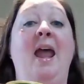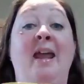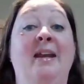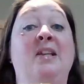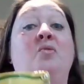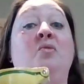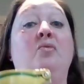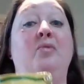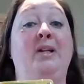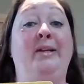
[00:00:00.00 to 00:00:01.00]
And it's
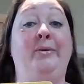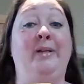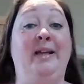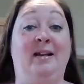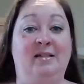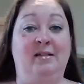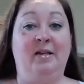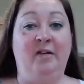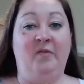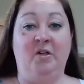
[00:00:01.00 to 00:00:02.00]
really
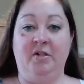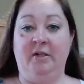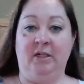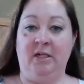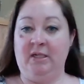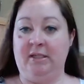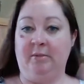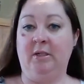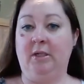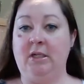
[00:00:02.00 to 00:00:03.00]
excellent if you're doing a nice
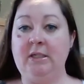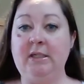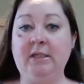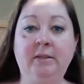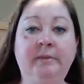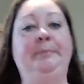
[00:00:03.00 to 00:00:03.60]
summer cocktail.